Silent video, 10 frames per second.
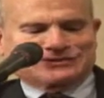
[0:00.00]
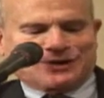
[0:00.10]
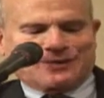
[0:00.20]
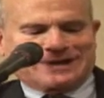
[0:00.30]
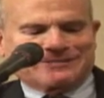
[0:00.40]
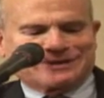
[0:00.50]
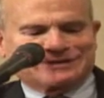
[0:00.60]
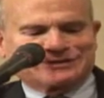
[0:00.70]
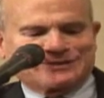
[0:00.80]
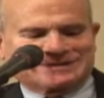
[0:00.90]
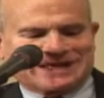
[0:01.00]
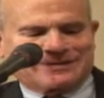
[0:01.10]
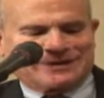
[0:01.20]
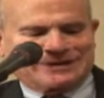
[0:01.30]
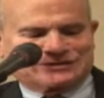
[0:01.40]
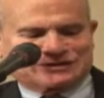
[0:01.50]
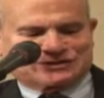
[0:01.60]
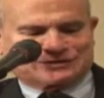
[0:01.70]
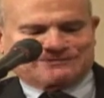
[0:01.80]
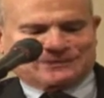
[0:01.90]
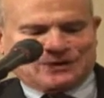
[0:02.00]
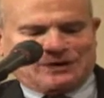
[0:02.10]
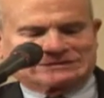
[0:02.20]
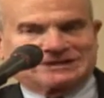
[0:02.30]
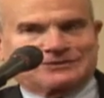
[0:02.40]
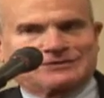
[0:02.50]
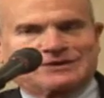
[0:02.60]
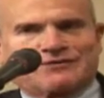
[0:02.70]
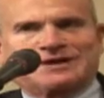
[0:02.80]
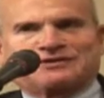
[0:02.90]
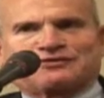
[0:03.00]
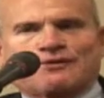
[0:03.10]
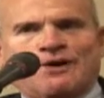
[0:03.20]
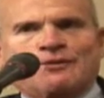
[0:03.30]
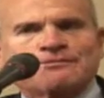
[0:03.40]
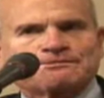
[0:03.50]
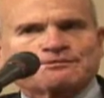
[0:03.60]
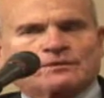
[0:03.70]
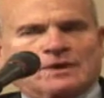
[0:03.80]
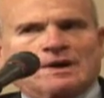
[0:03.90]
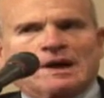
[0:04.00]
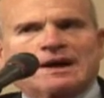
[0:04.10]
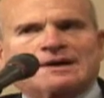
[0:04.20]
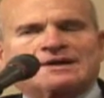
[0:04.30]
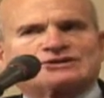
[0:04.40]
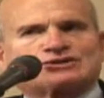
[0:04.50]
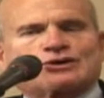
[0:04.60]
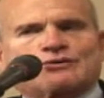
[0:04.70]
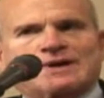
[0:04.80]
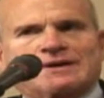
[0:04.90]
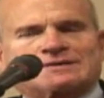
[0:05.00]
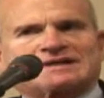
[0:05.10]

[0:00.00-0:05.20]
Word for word: so what I'm going to do is I'm going to just go literally right through his career.